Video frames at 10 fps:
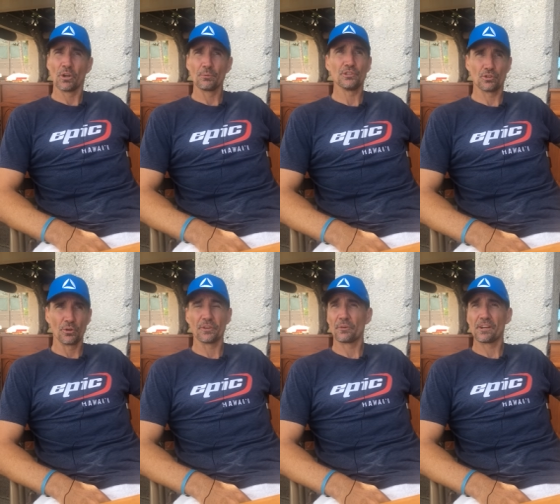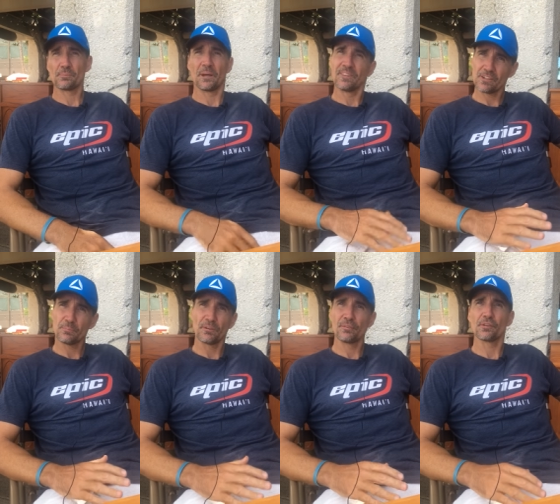want to enjoy the race, but that's
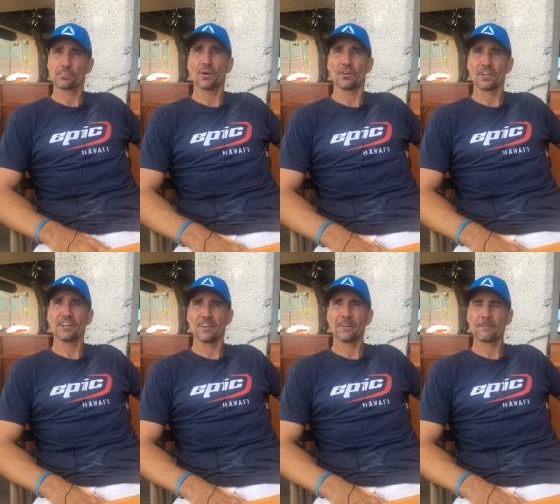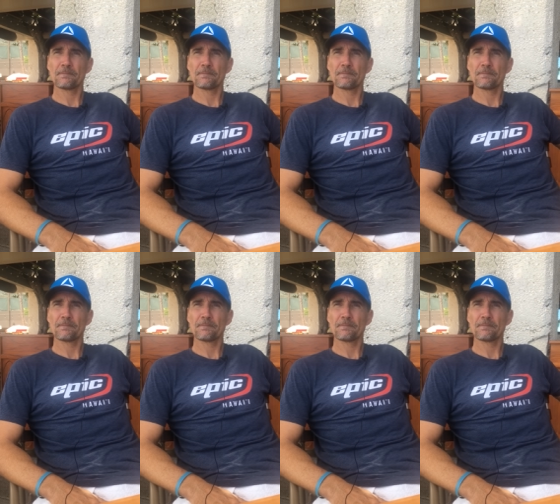my first priority, you know.